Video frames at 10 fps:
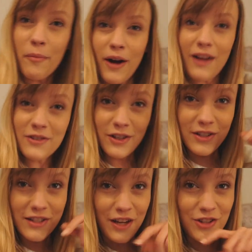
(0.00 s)
browser
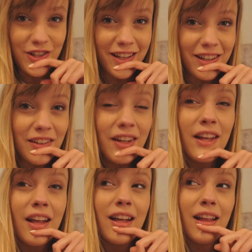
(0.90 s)
extension
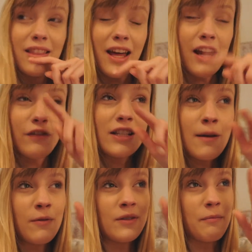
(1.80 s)
that every
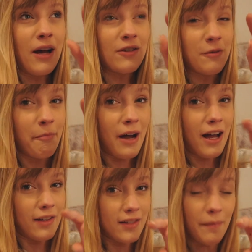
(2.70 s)
time I was about to
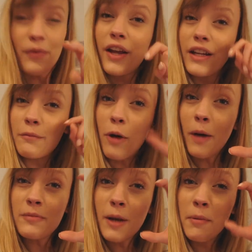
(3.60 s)
buy something it
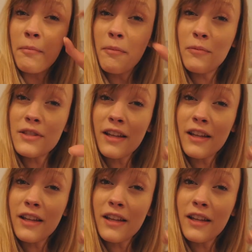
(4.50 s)
popped up and was